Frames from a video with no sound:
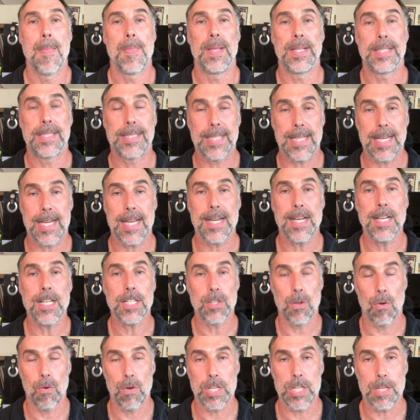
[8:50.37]
The scene
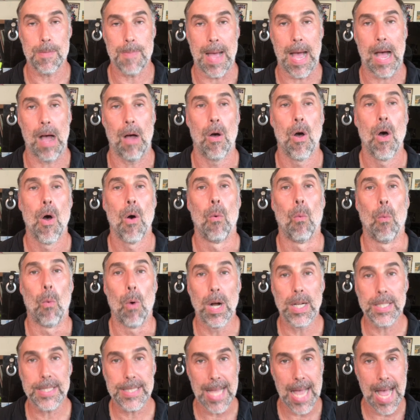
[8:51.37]
is always about
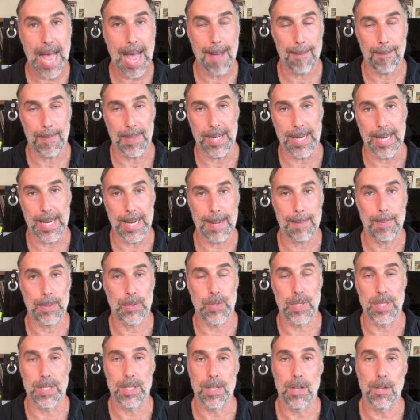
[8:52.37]
what's happening
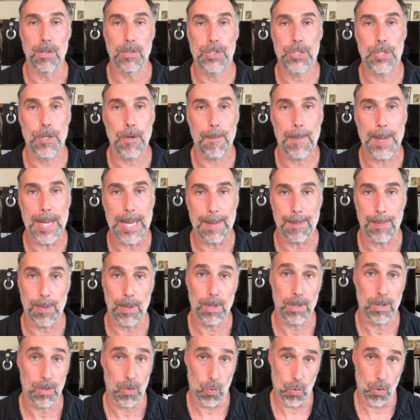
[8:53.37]
between those two
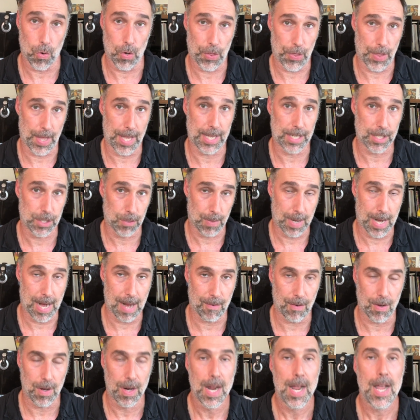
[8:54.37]
people or things or
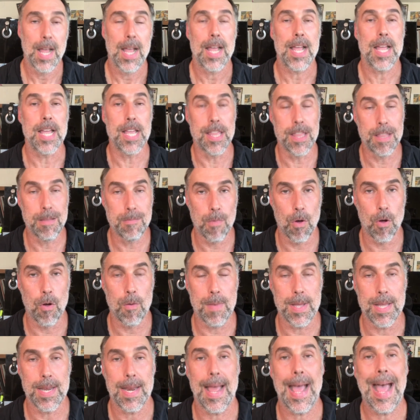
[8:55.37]
whatever in the
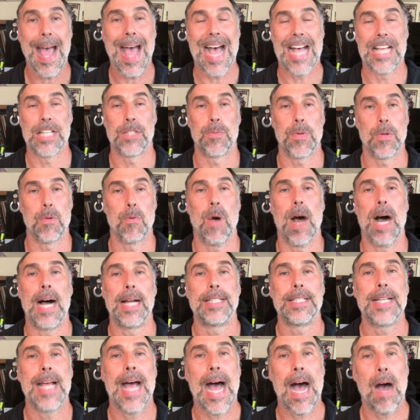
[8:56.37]
moment as we
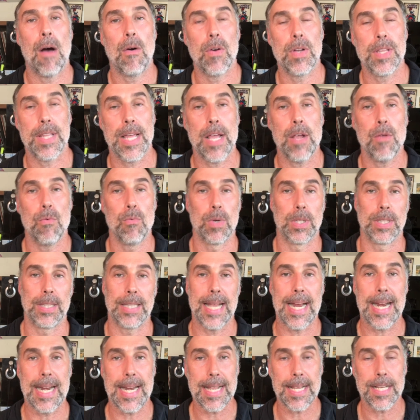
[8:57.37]
watch. How are they
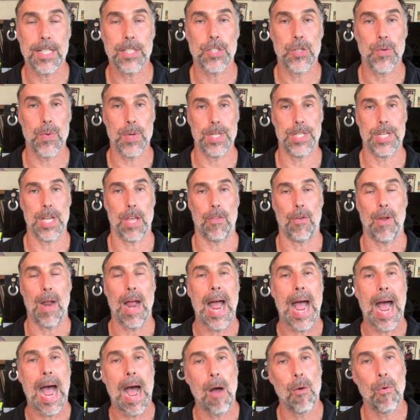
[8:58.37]
relating to each other?
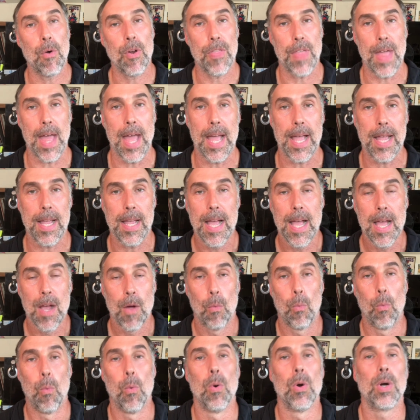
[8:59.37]
How are they
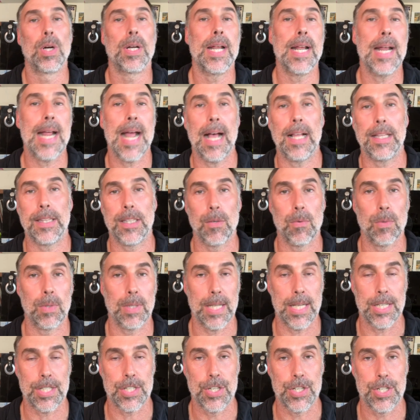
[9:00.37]
working out the
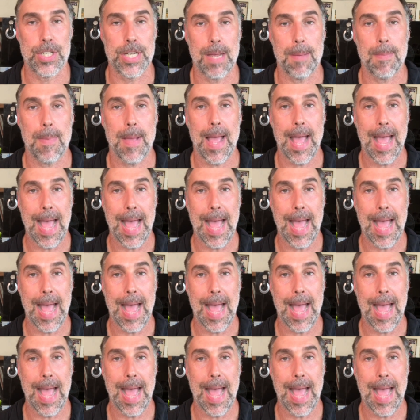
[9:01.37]
relationship